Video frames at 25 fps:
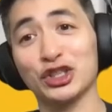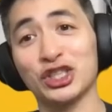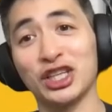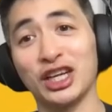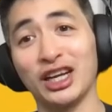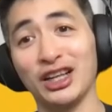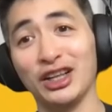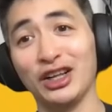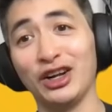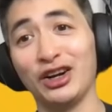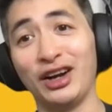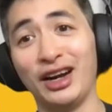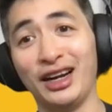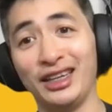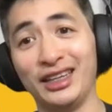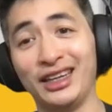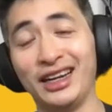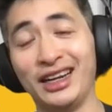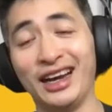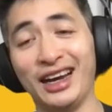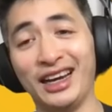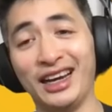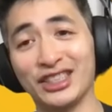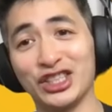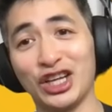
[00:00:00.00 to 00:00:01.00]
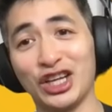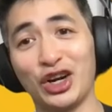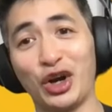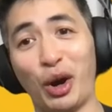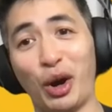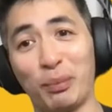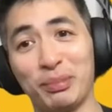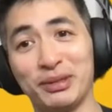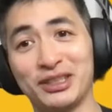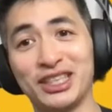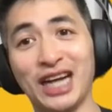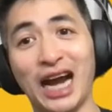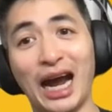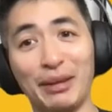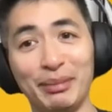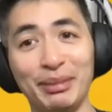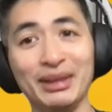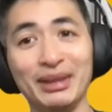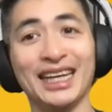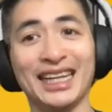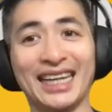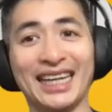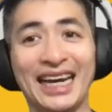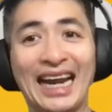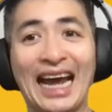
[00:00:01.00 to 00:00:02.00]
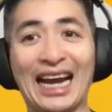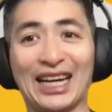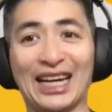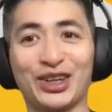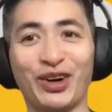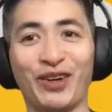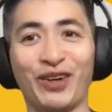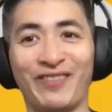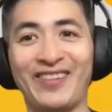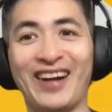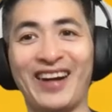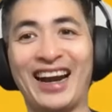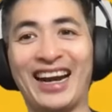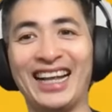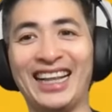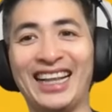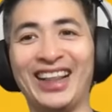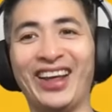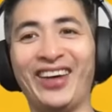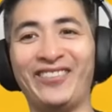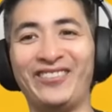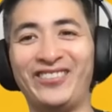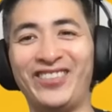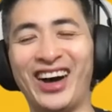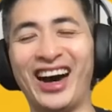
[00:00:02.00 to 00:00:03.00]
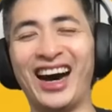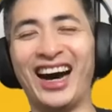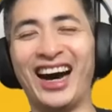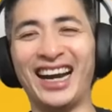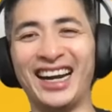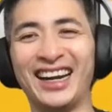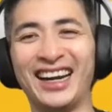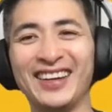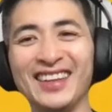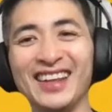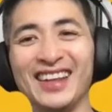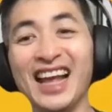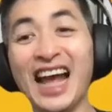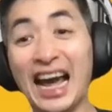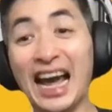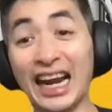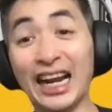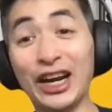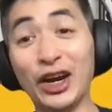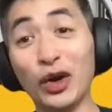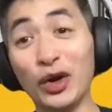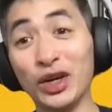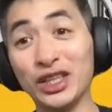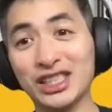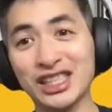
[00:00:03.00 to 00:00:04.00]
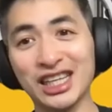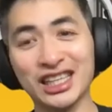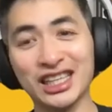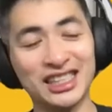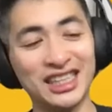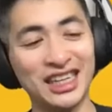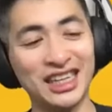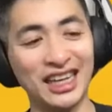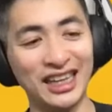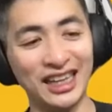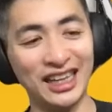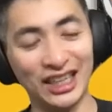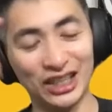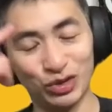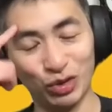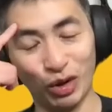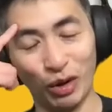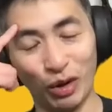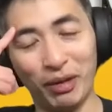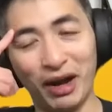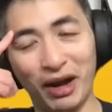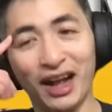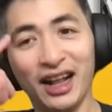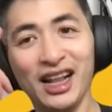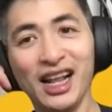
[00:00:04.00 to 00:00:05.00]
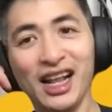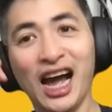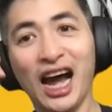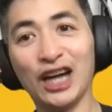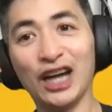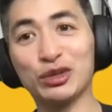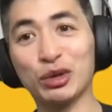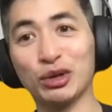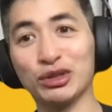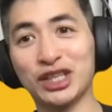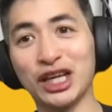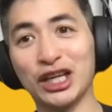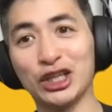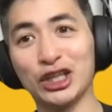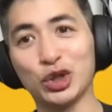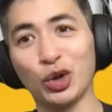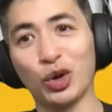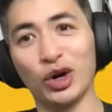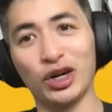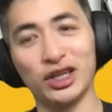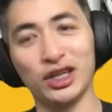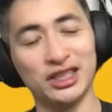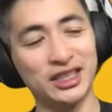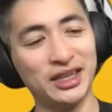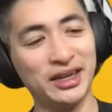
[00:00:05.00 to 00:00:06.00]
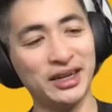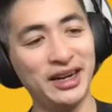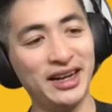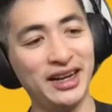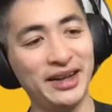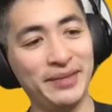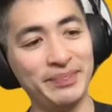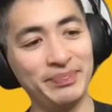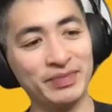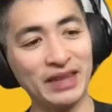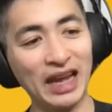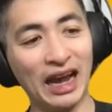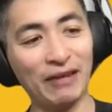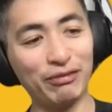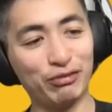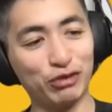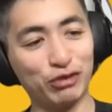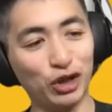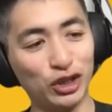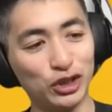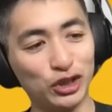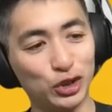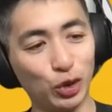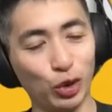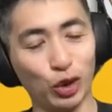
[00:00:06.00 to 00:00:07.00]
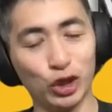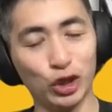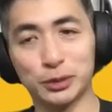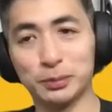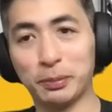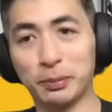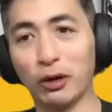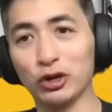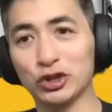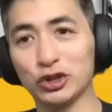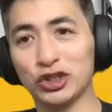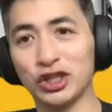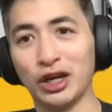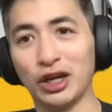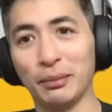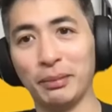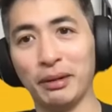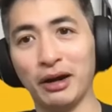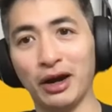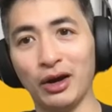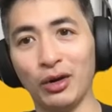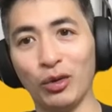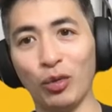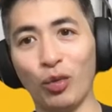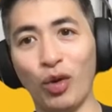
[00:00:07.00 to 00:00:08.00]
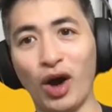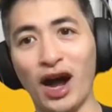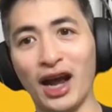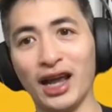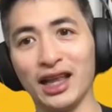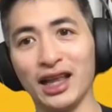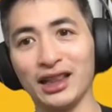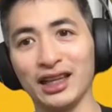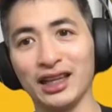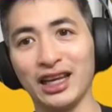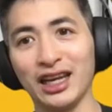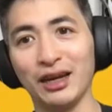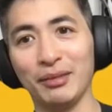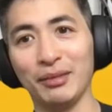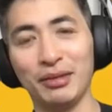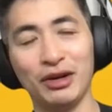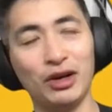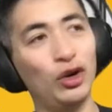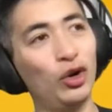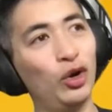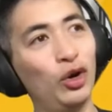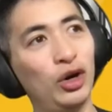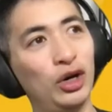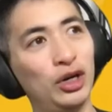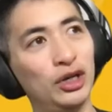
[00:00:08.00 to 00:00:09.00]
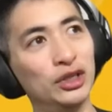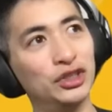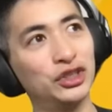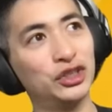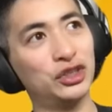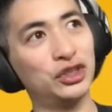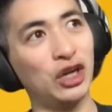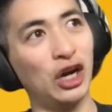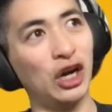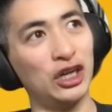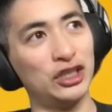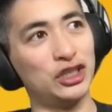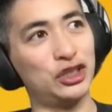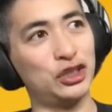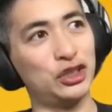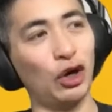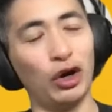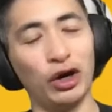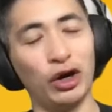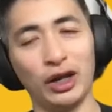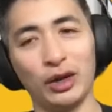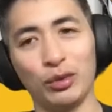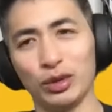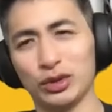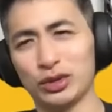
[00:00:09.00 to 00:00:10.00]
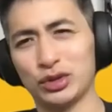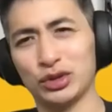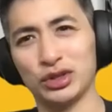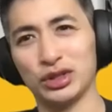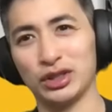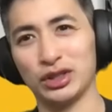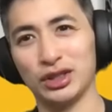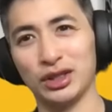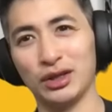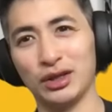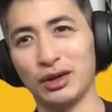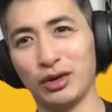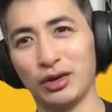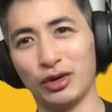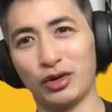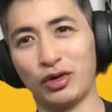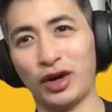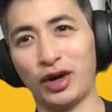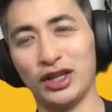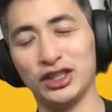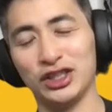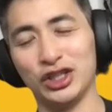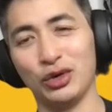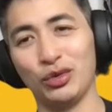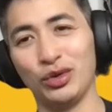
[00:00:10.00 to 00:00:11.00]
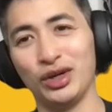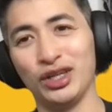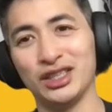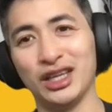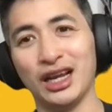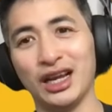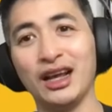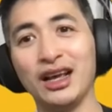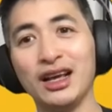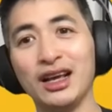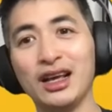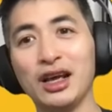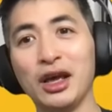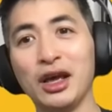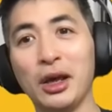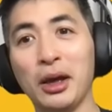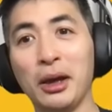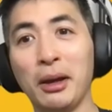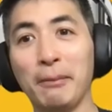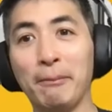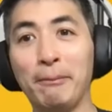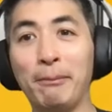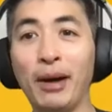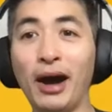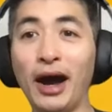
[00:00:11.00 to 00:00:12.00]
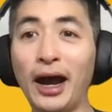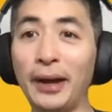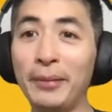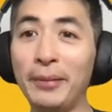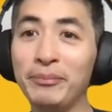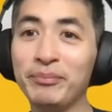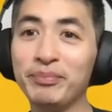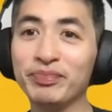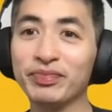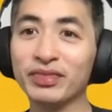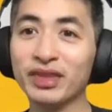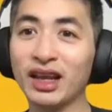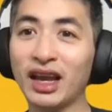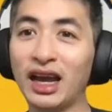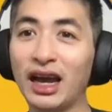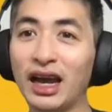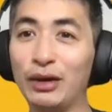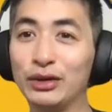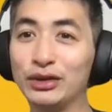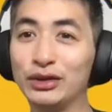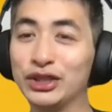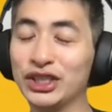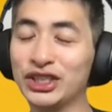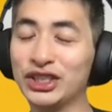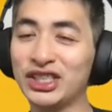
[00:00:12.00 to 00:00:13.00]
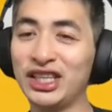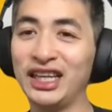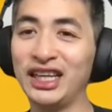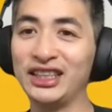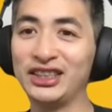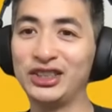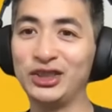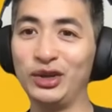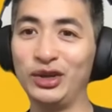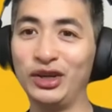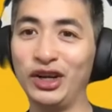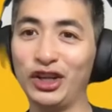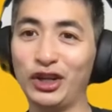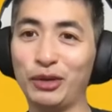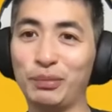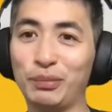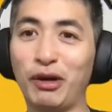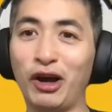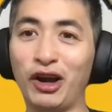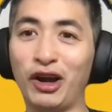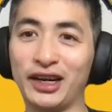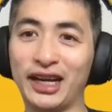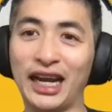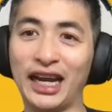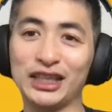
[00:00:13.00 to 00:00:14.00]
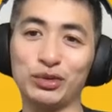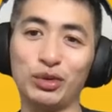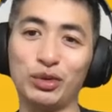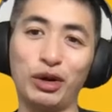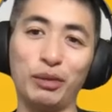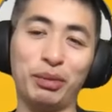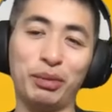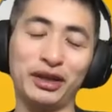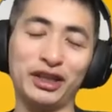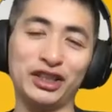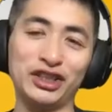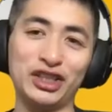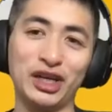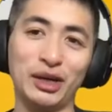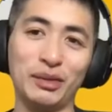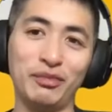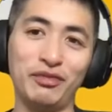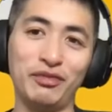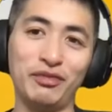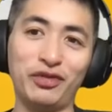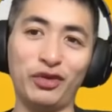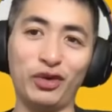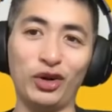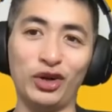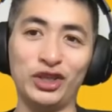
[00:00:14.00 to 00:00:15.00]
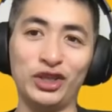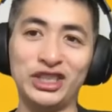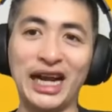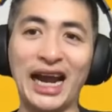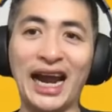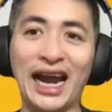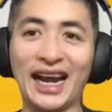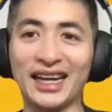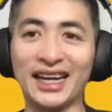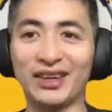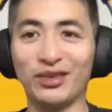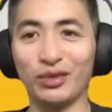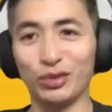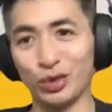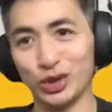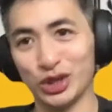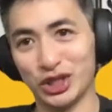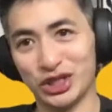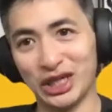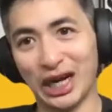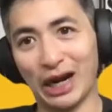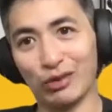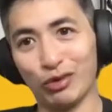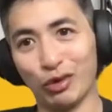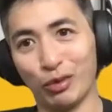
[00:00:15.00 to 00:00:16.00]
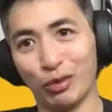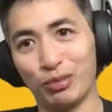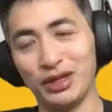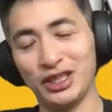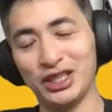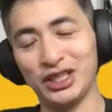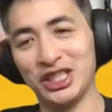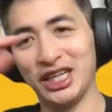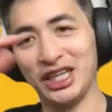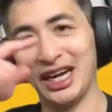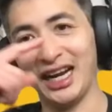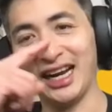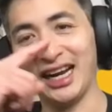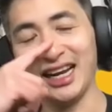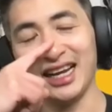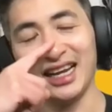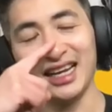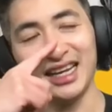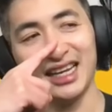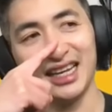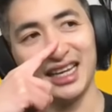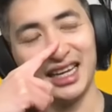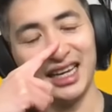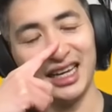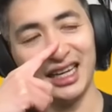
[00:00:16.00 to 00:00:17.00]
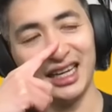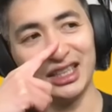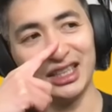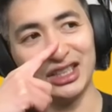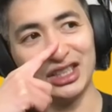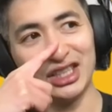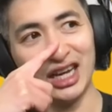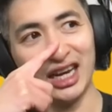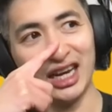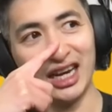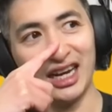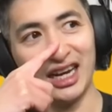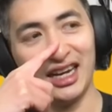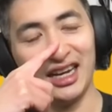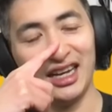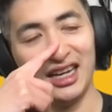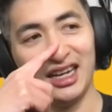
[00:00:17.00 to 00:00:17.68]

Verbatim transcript: Saylor and uh, Sundar Pichai, but like an actual friend of the pod. And I know he's listening to this one, but I just want to say, George, after George posted about why Liam and Noel got started, which is a crazy reason, but I was listening to another podcast. I want to bring this up for Jack, which Jack will appreciate. Is uh,